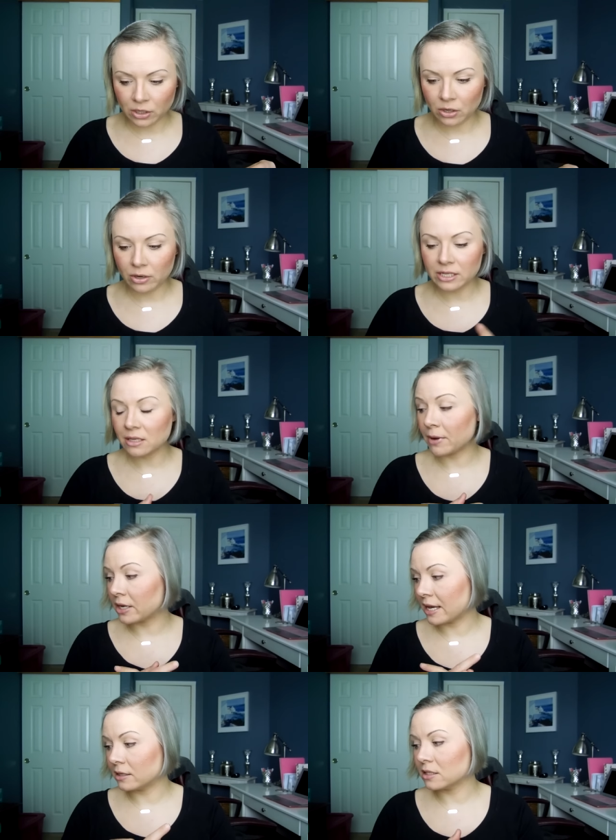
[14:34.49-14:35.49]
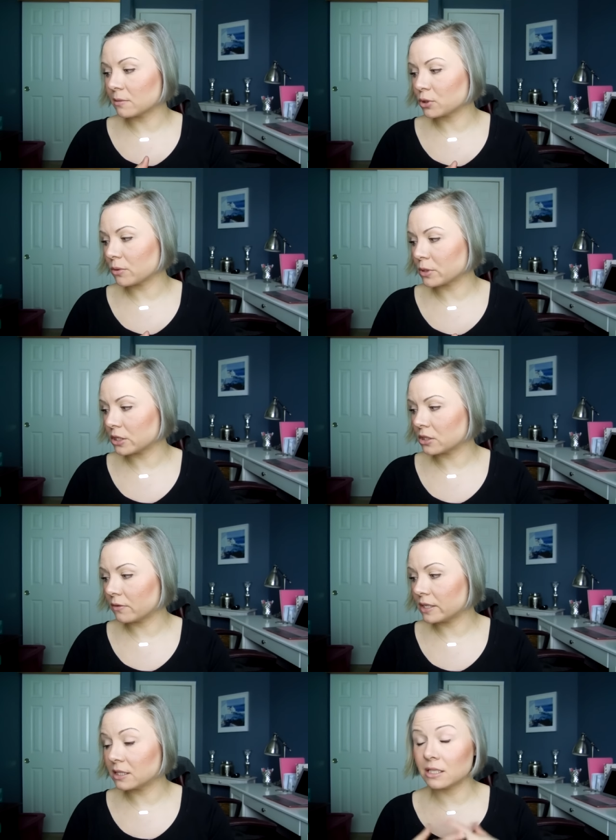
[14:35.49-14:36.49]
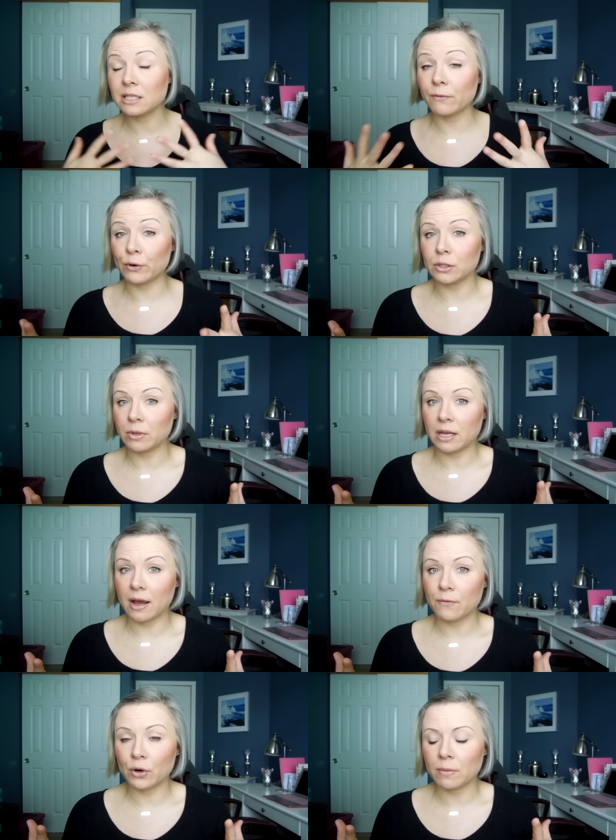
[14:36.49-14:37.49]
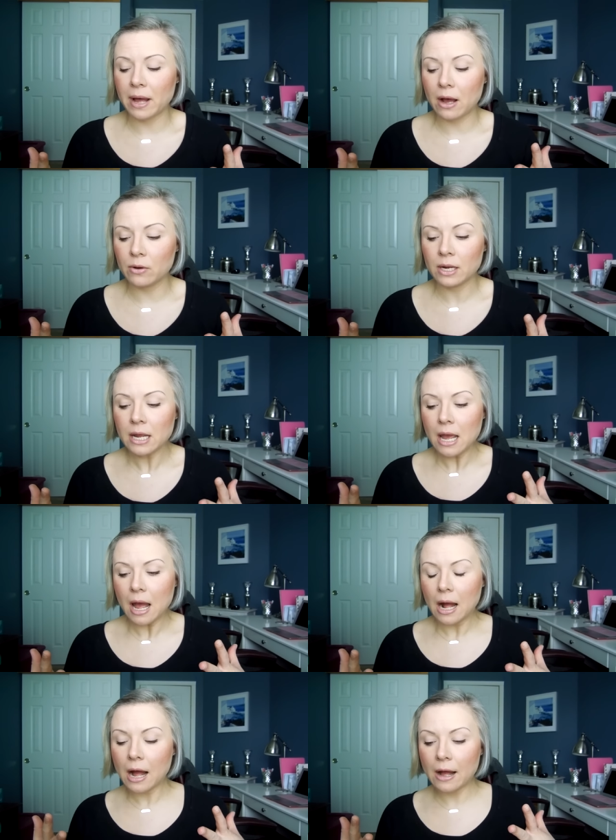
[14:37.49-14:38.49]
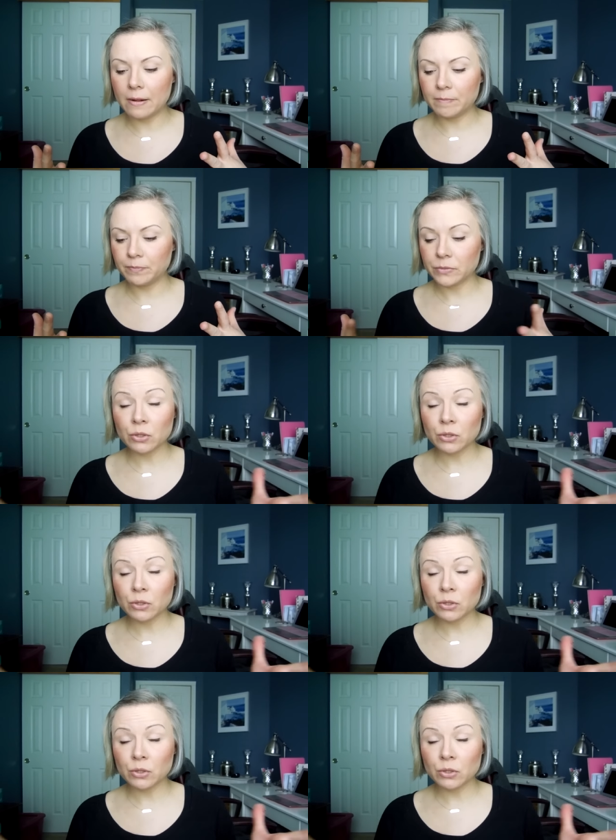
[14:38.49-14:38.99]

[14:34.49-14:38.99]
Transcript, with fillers: curious about a candle subscription service this is the first one that i've heard about um,